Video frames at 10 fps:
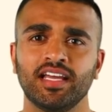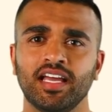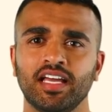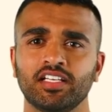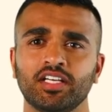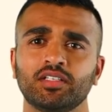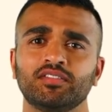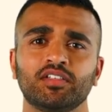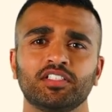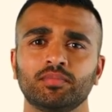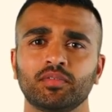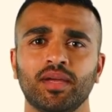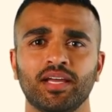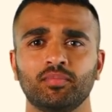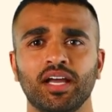It is used for
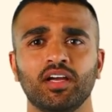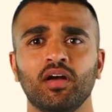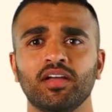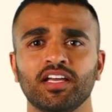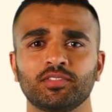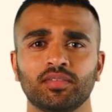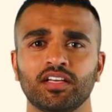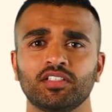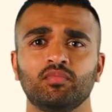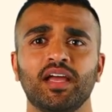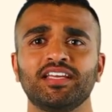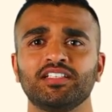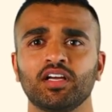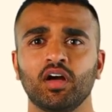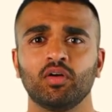symptomatic bradycardias because it raises
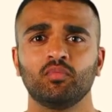heart